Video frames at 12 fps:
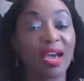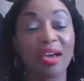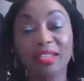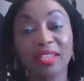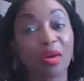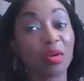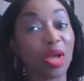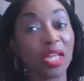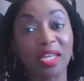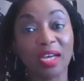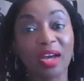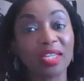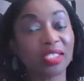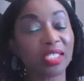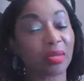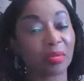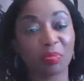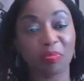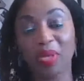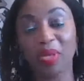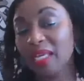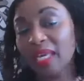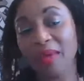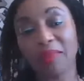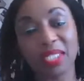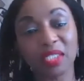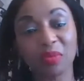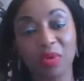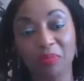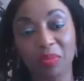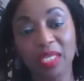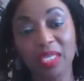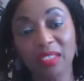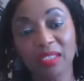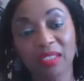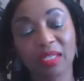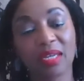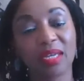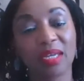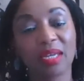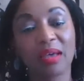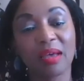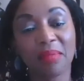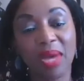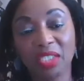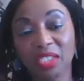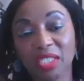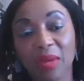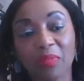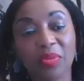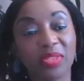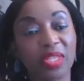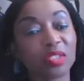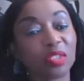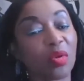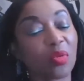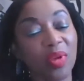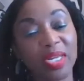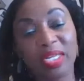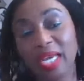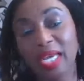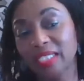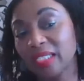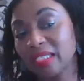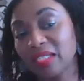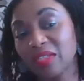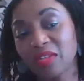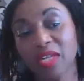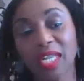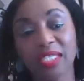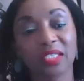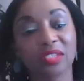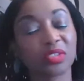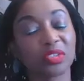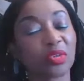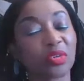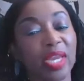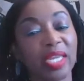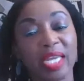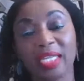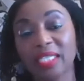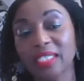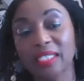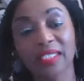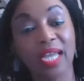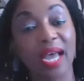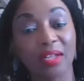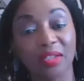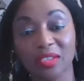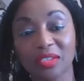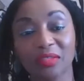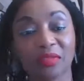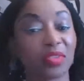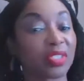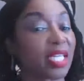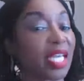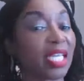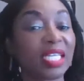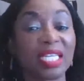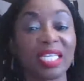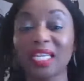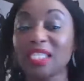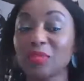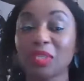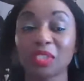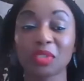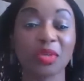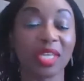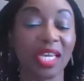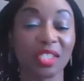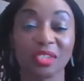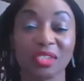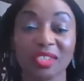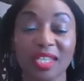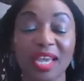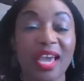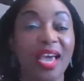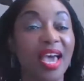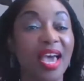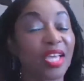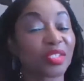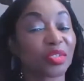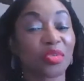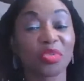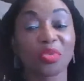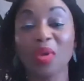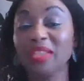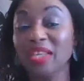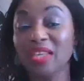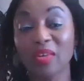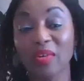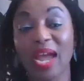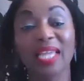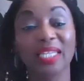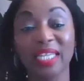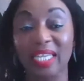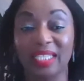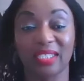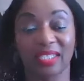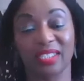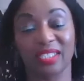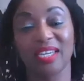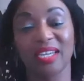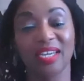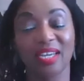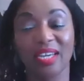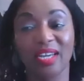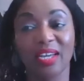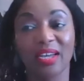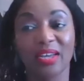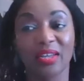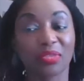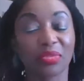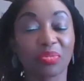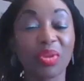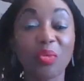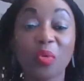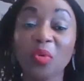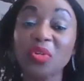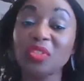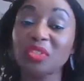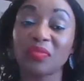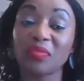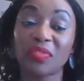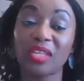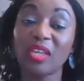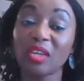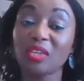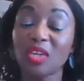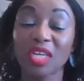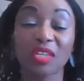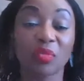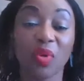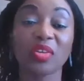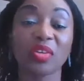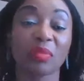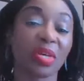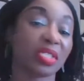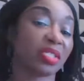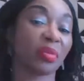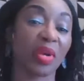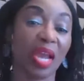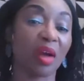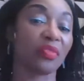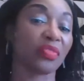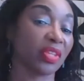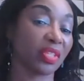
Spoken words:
the concept is pick a Mansa wear piece, match it up with things already exist in your closet to create endless styles for daily and special occasions. And so throughout the year, at least 3/4 of the year, you can wear your Mansa wear outfit.